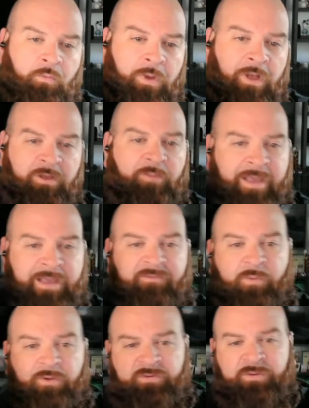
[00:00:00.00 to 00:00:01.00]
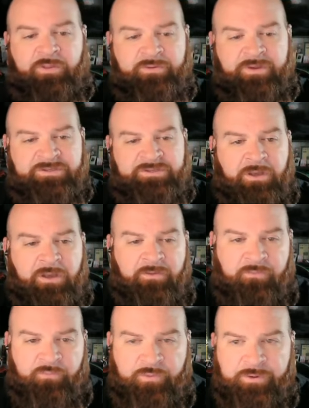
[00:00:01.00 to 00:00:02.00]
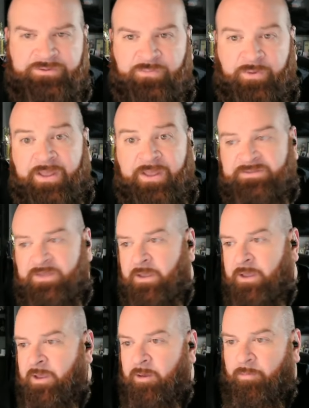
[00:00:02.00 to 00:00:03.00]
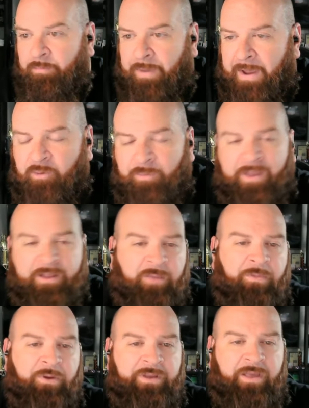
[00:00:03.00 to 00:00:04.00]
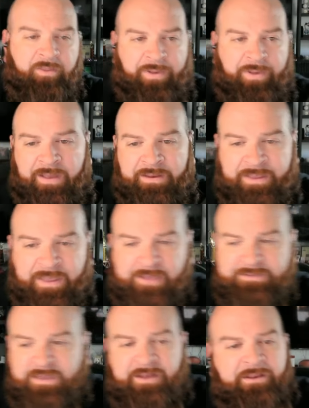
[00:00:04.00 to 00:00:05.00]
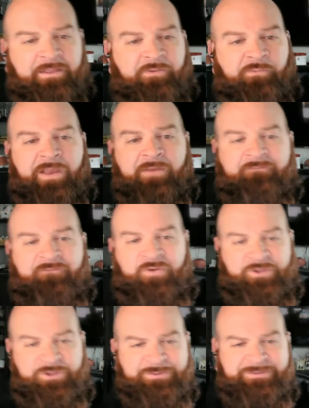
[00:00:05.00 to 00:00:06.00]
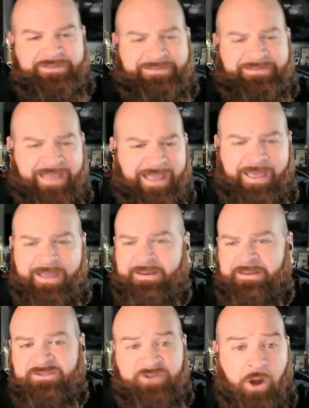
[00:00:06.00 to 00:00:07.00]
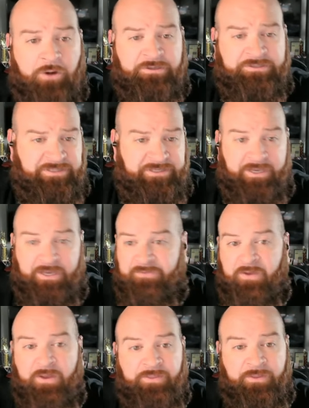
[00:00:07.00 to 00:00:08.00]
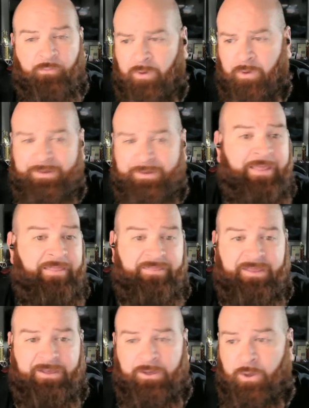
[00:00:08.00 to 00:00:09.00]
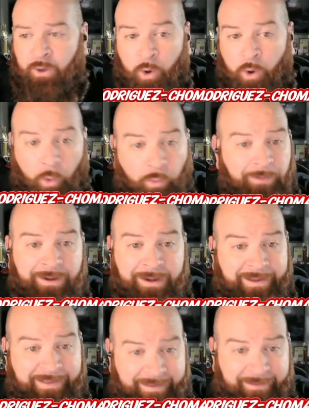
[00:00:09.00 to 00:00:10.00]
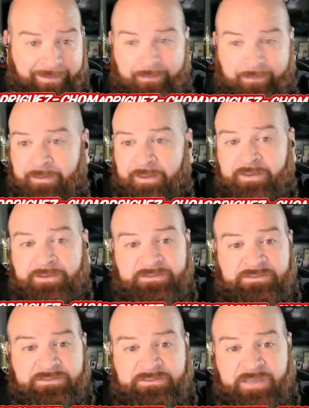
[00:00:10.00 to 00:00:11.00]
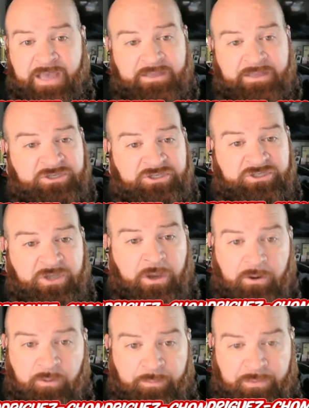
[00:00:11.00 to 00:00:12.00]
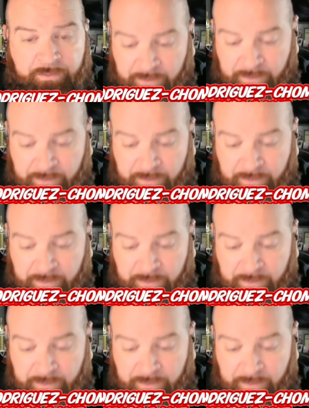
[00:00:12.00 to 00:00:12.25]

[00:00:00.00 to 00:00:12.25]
Welcome back, everyone, to another edition of Rudy's Rants, powered by Come On Now, the podcast. I got another rant for you today, and it is courtesy of the one, the only Shannon Sharpe.